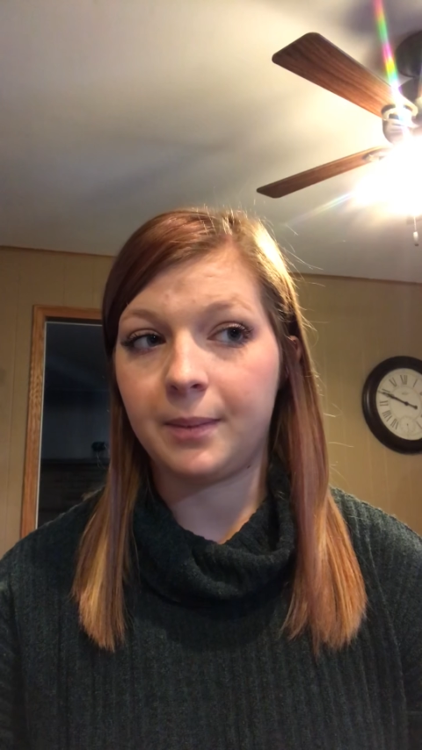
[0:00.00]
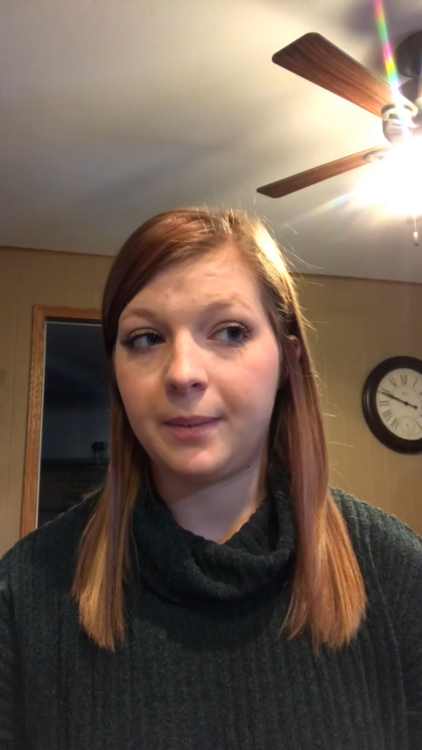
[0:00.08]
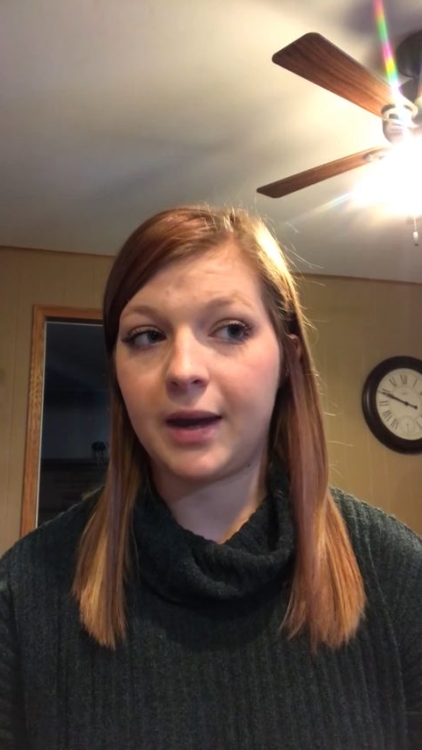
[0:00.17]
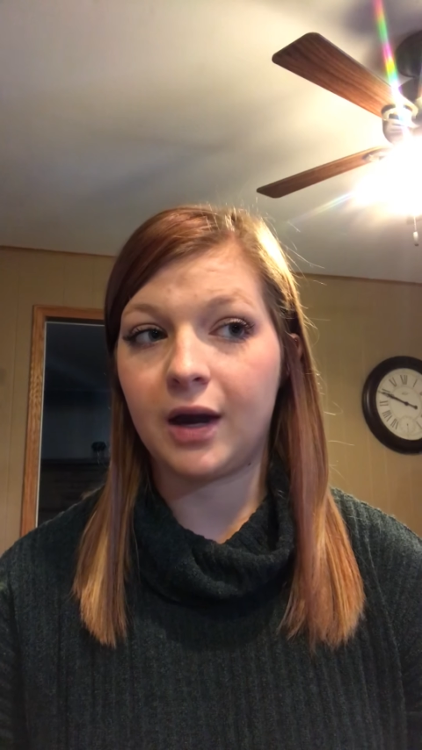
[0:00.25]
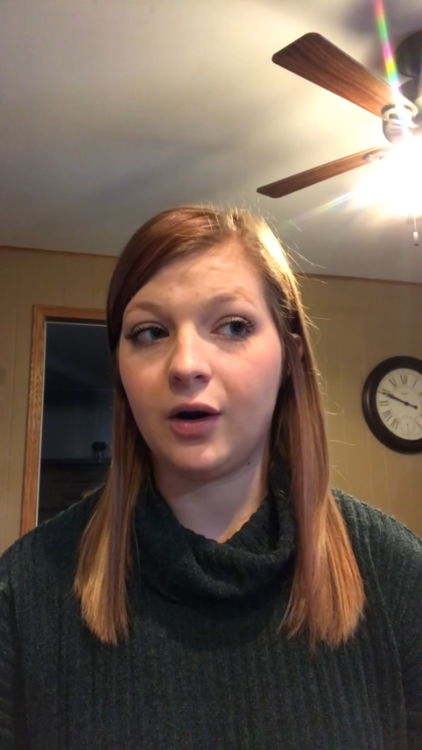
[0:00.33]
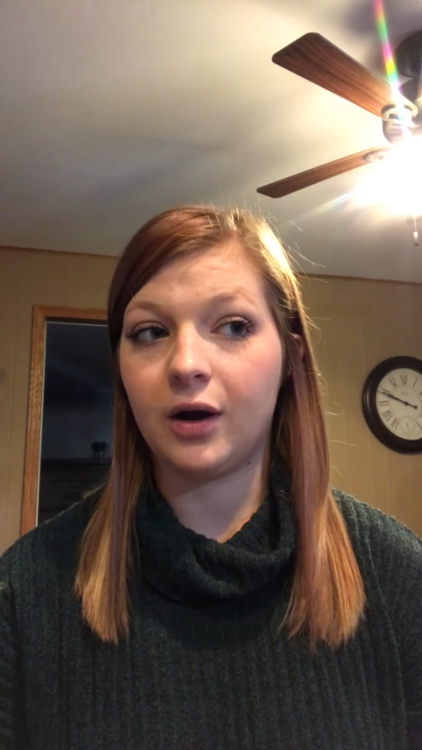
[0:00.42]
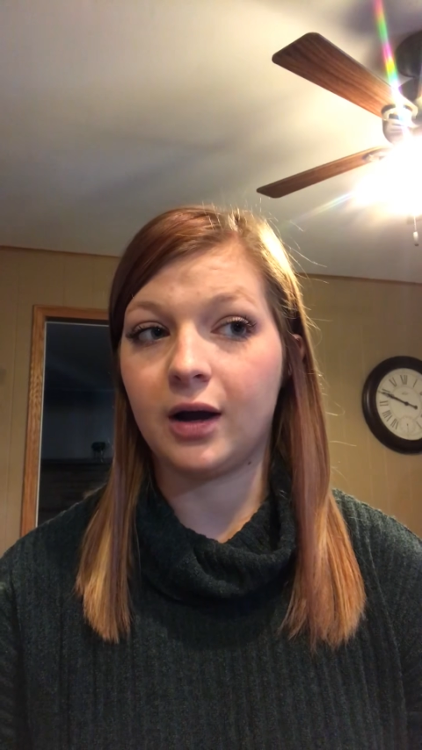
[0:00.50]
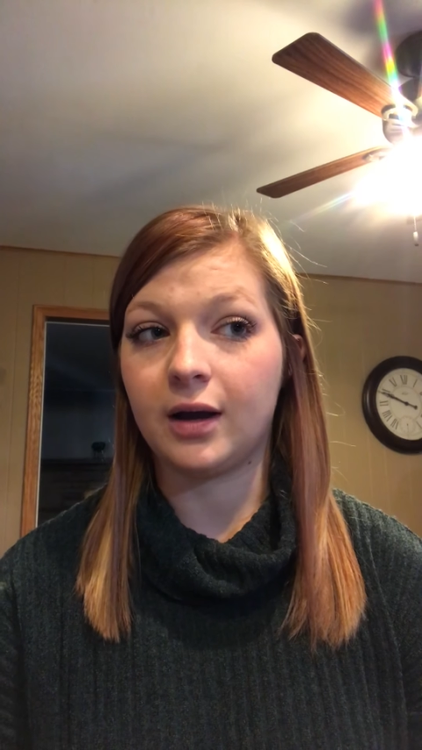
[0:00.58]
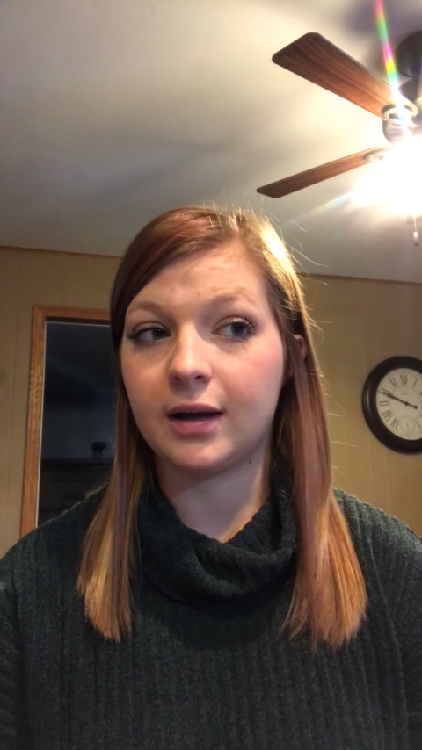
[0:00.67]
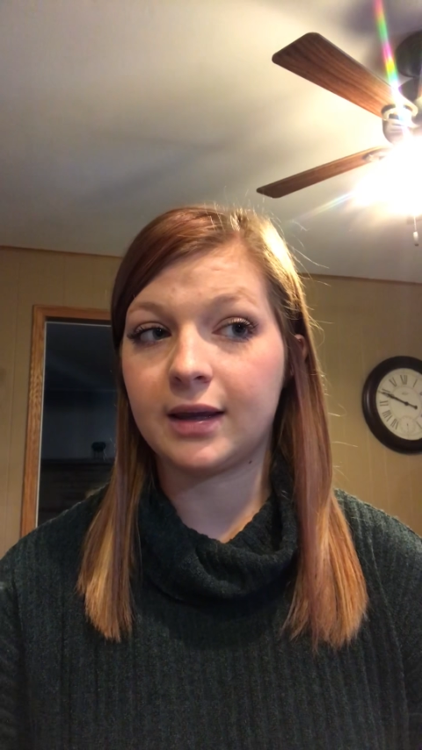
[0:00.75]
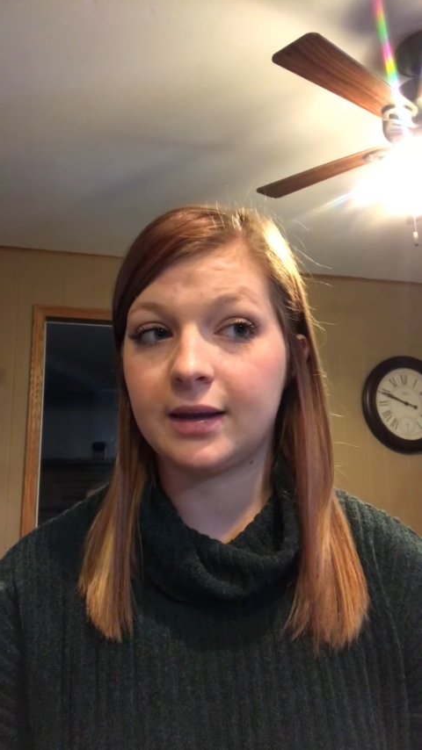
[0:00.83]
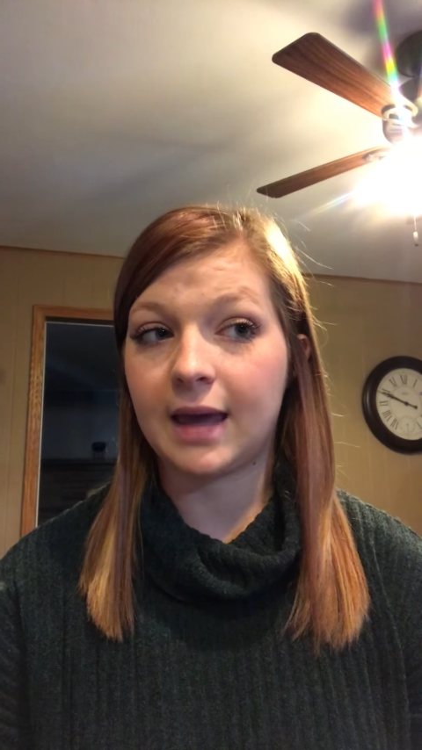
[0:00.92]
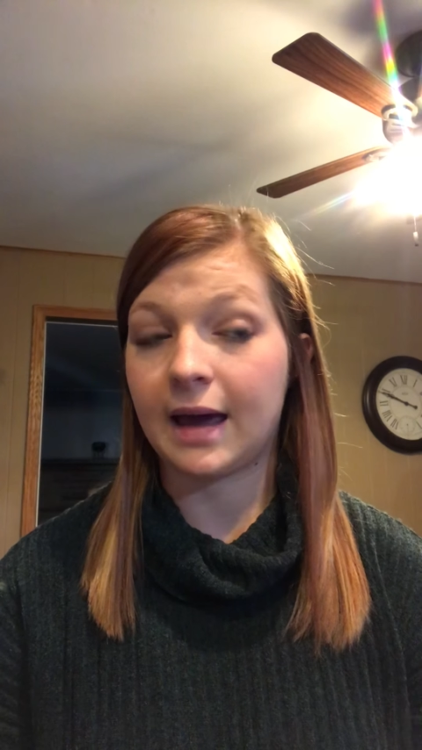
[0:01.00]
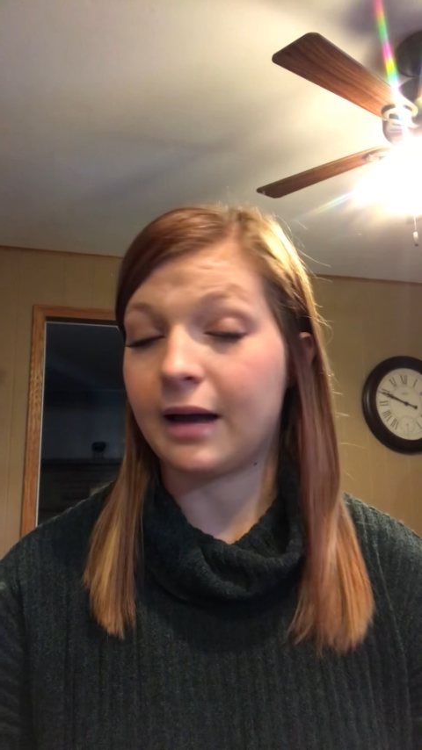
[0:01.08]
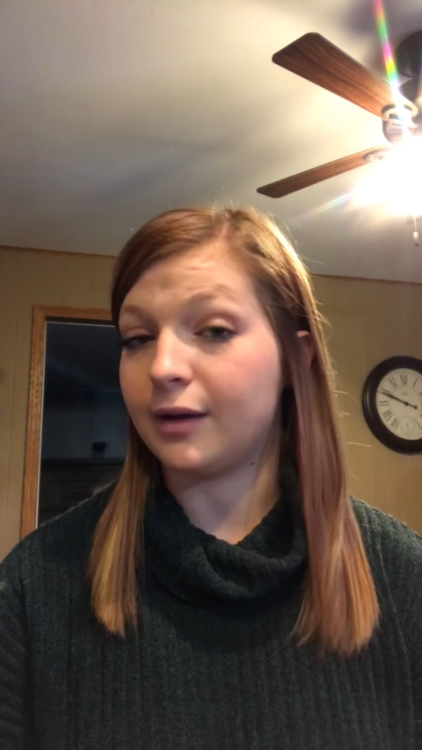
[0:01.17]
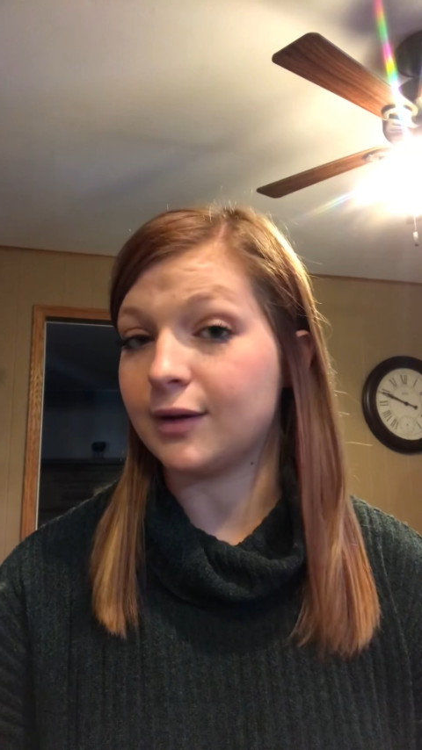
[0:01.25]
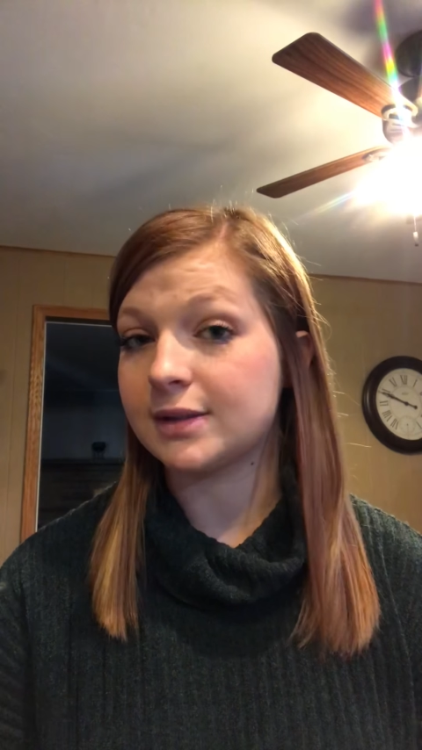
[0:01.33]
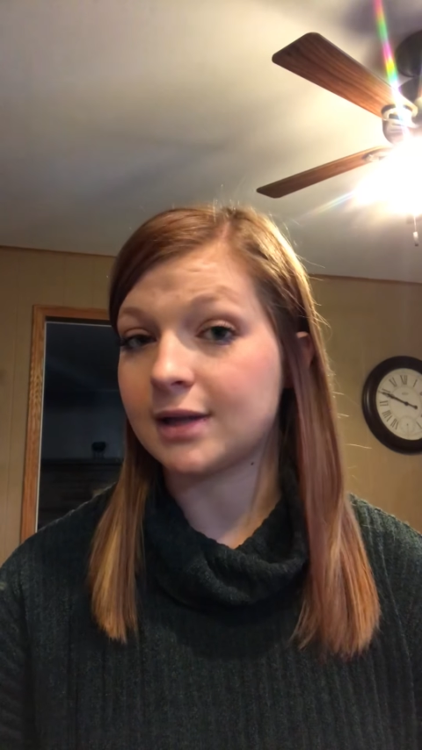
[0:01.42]

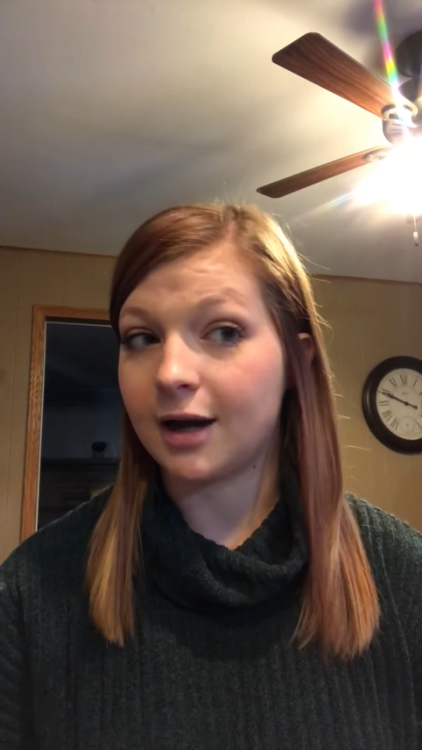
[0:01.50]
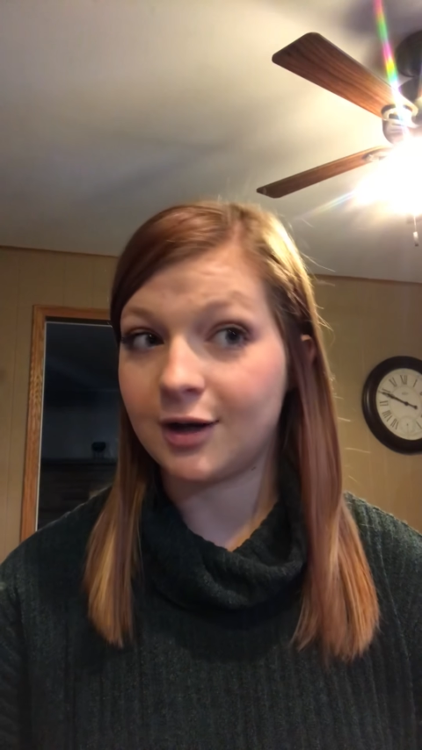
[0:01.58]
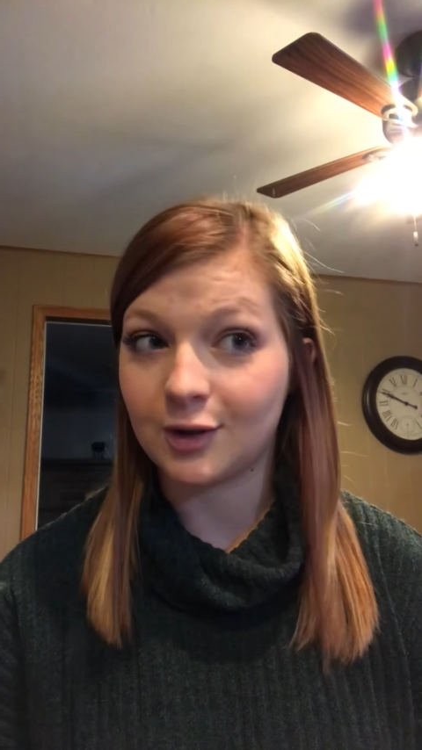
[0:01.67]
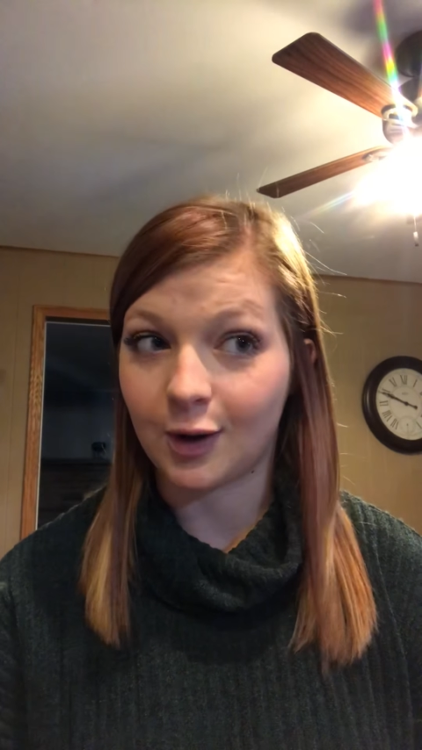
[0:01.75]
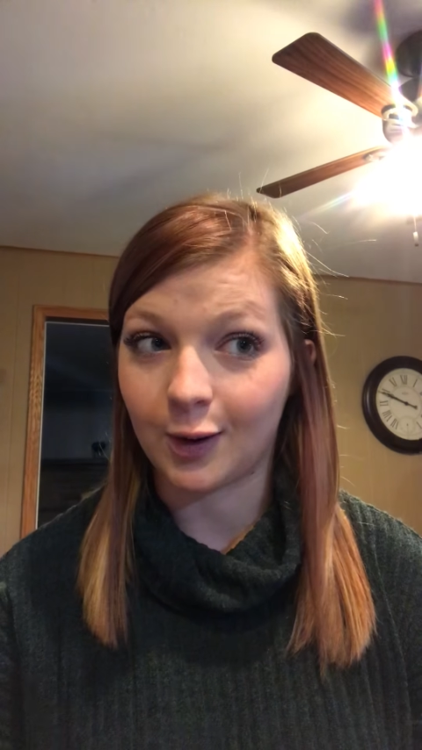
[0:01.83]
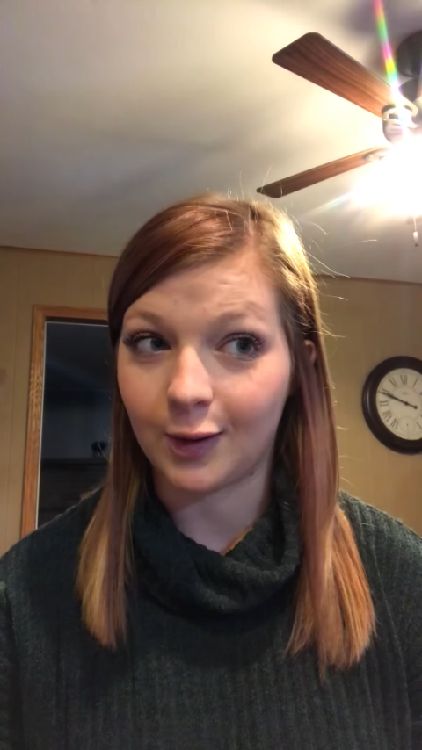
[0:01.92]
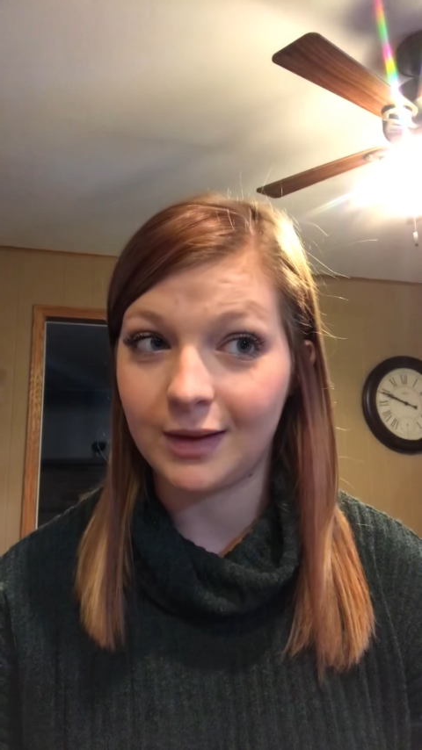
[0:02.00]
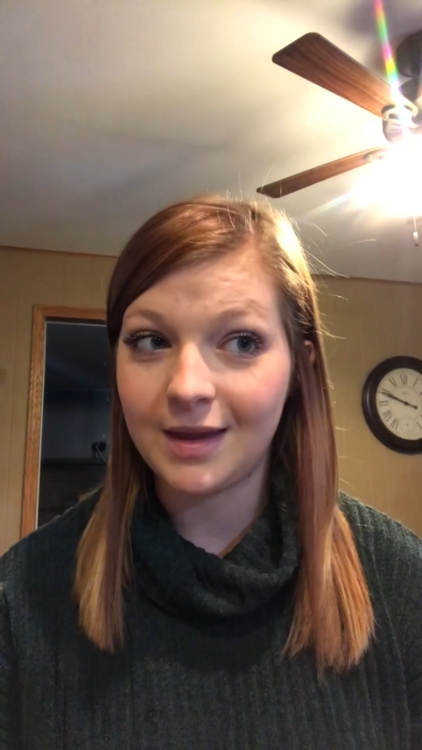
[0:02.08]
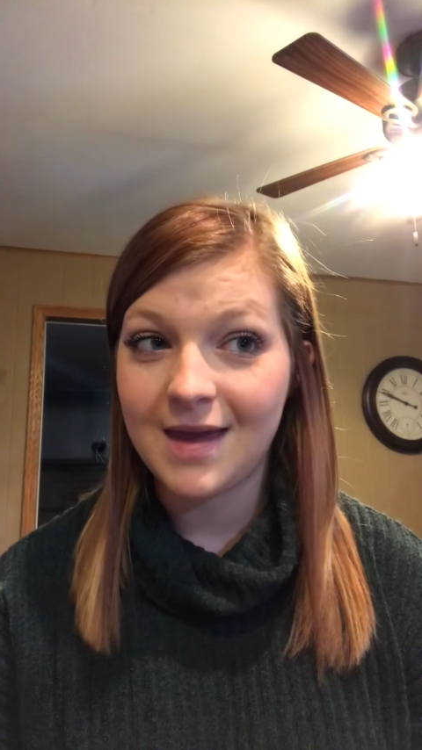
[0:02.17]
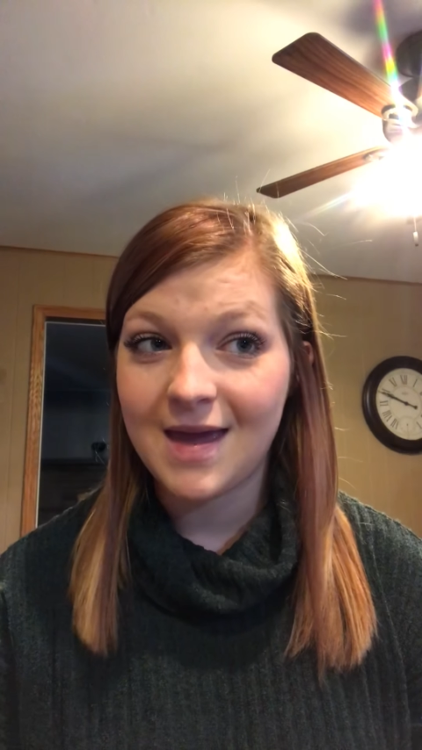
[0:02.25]
paracalcitol,